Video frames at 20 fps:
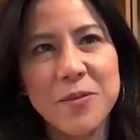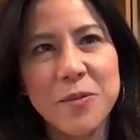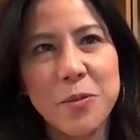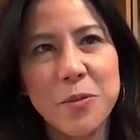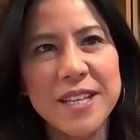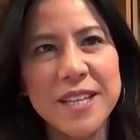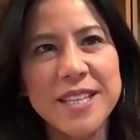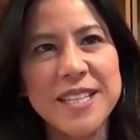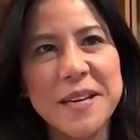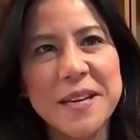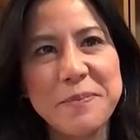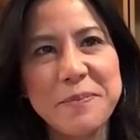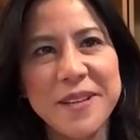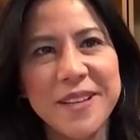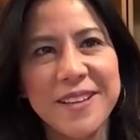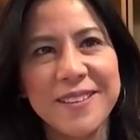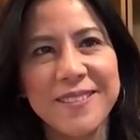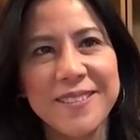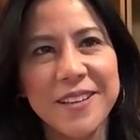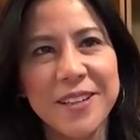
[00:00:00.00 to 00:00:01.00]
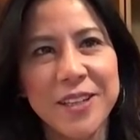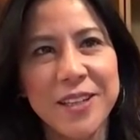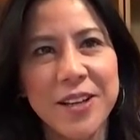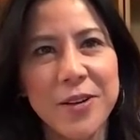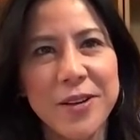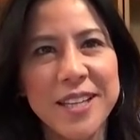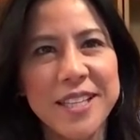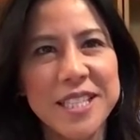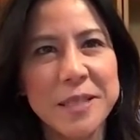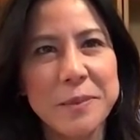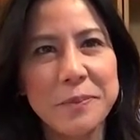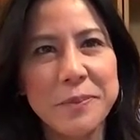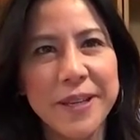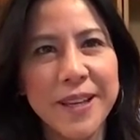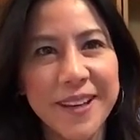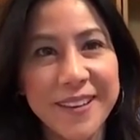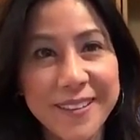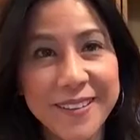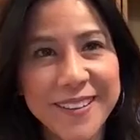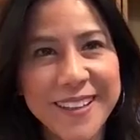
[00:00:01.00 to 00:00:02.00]
What does that mean? Go get some
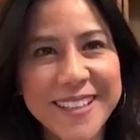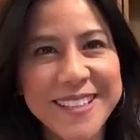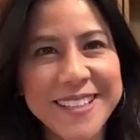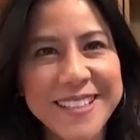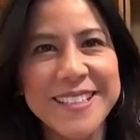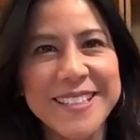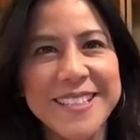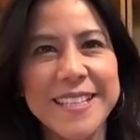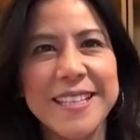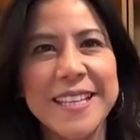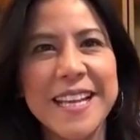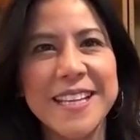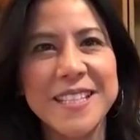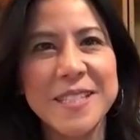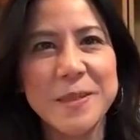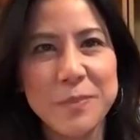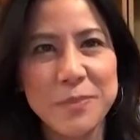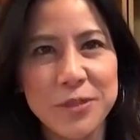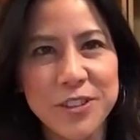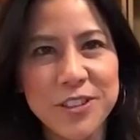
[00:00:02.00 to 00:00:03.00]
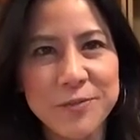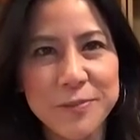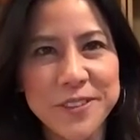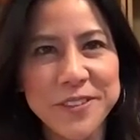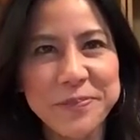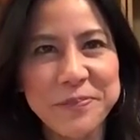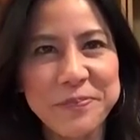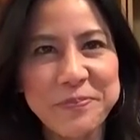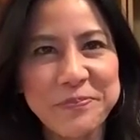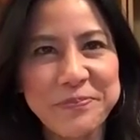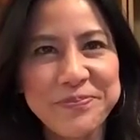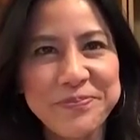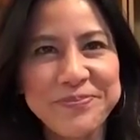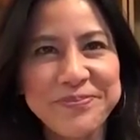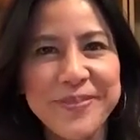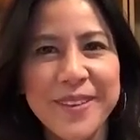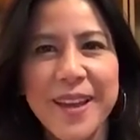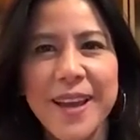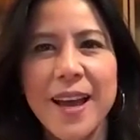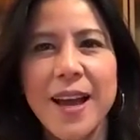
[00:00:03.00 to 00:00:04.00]
piano lessons and that's improvement.
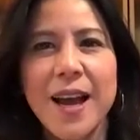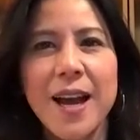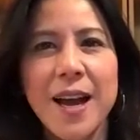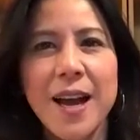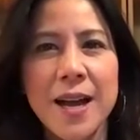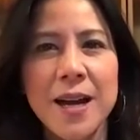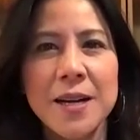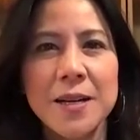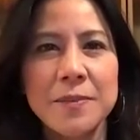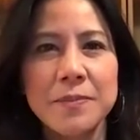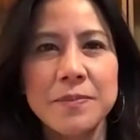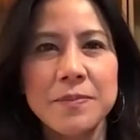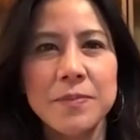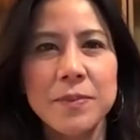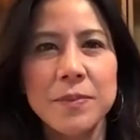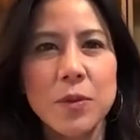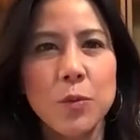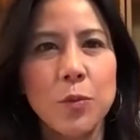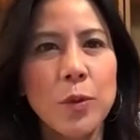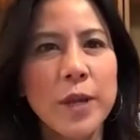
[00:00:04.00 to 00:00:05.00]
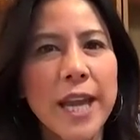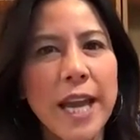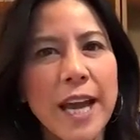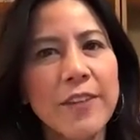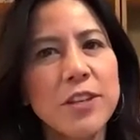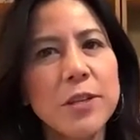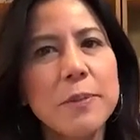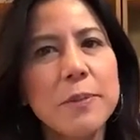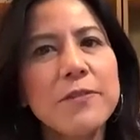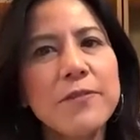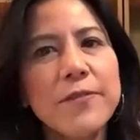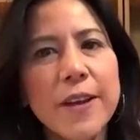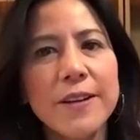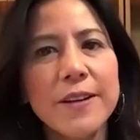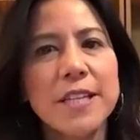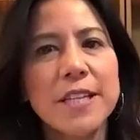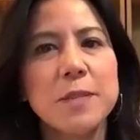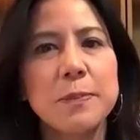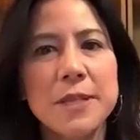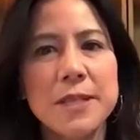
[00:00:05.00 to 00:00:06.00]
Um, we have to be
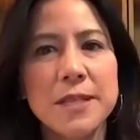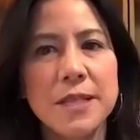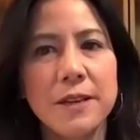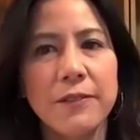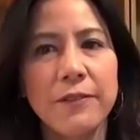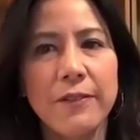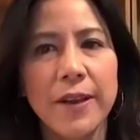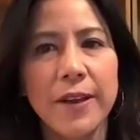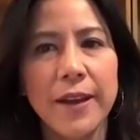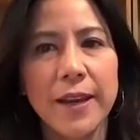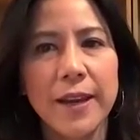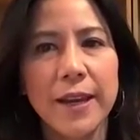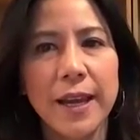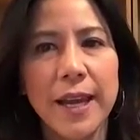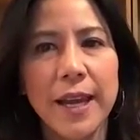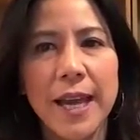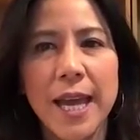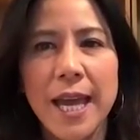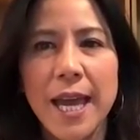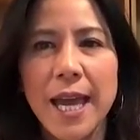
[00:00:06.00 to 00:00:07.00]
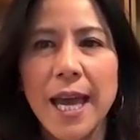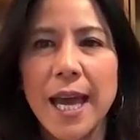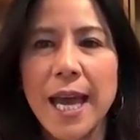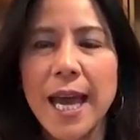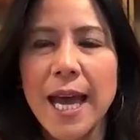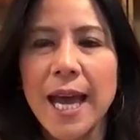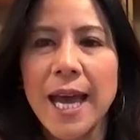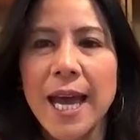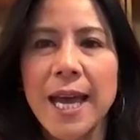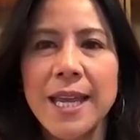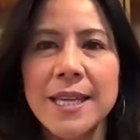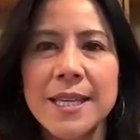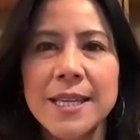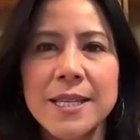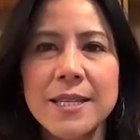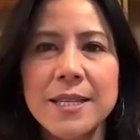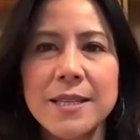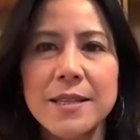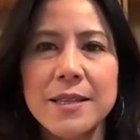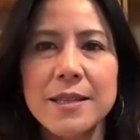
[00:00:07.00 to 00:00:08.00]
very specific
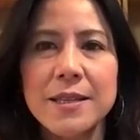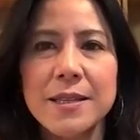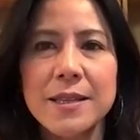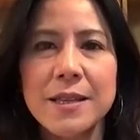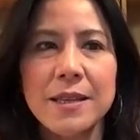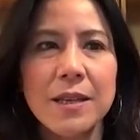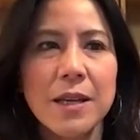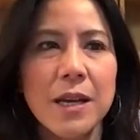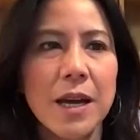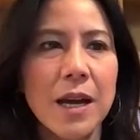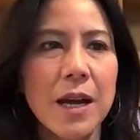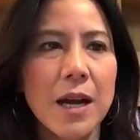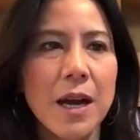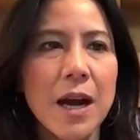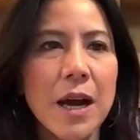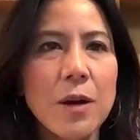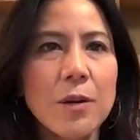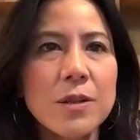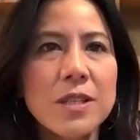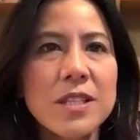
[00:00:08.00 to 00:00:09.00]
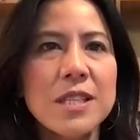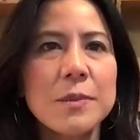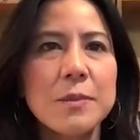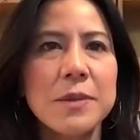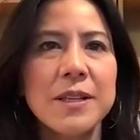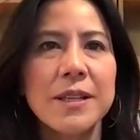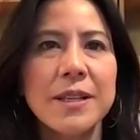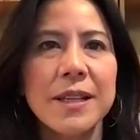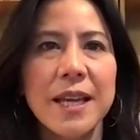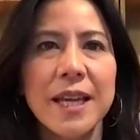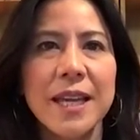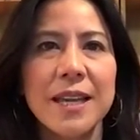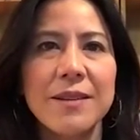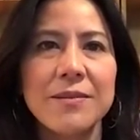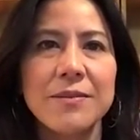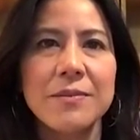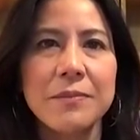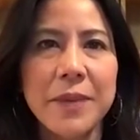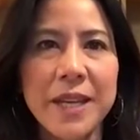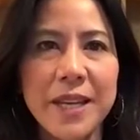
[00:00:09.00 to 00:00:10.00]
and
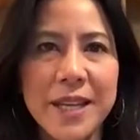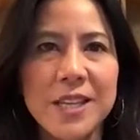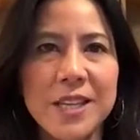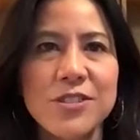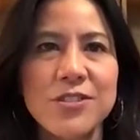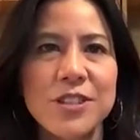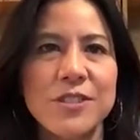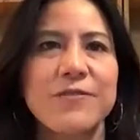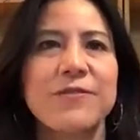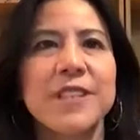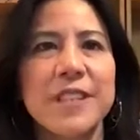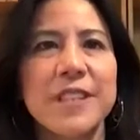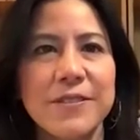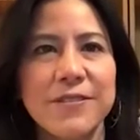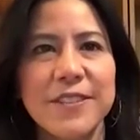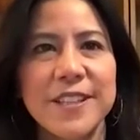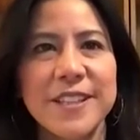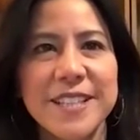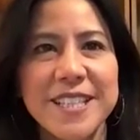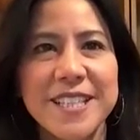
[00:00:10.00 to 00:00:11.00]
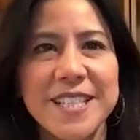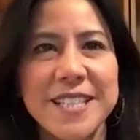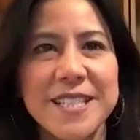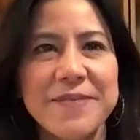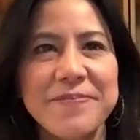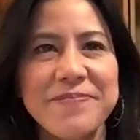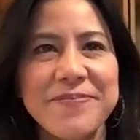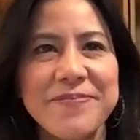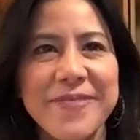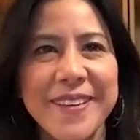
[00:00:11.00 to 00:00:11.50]
ultimately making a difference